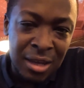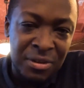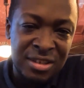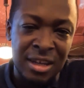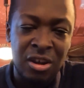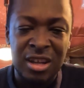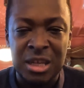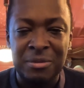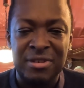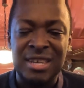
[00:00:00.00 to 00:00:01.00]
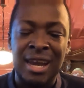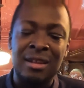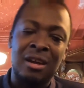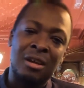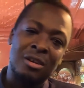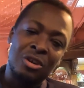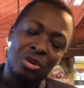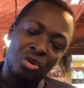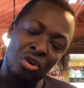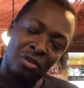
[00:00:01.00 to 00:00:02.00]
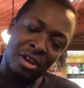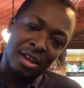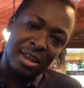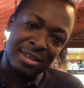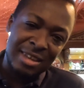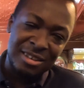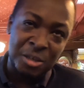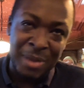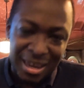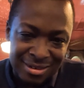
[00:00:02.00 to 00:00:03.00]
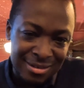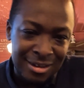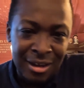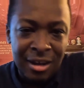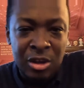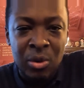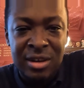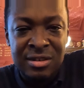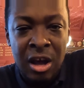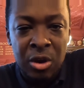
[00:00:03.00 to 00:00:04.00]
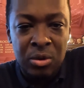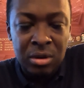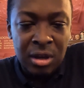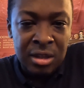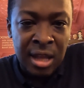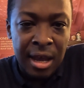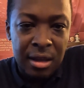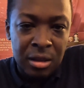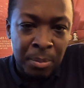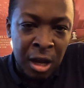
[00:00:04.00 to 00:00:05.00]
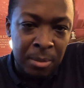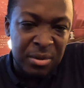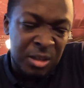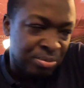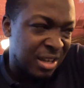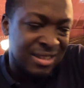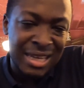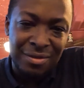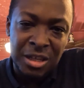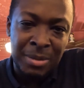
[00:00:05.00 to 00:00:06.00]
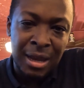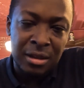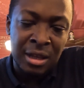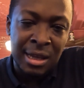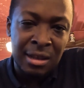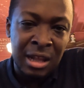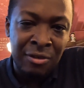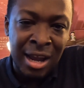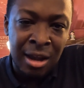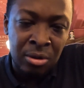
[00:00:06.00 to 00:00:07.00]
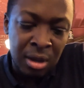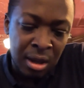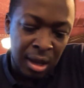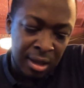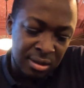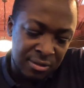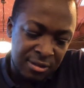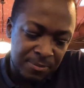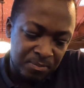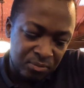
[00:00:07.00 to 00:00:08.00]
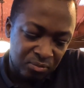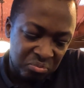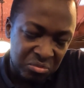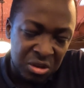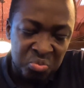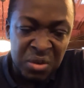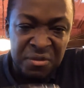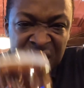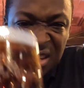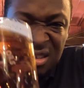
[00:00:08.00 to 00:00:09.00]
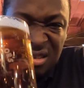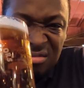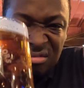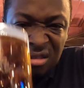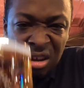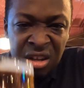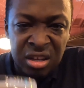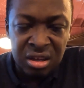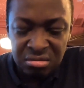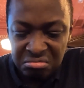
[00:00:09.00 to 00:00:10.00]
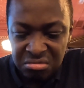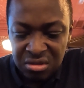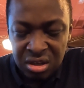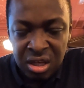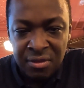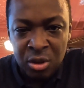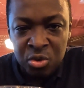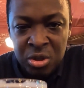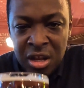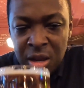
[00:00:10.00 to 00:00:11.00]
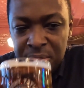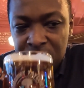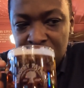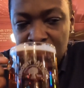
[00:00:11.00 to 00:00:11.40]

If you see like a Timothy Taylor or a Sussex Best, you always know that the pub is pretty serious about their ale. And with this, I'm gonna give it a little slurp.